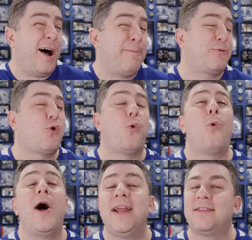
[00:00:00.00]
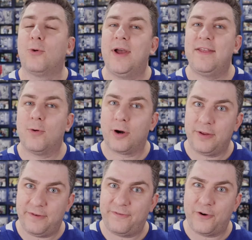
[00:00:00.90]
up quite the way they were
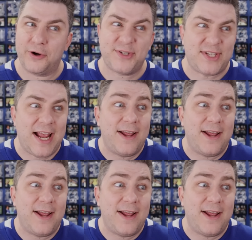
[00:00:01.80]
in the first,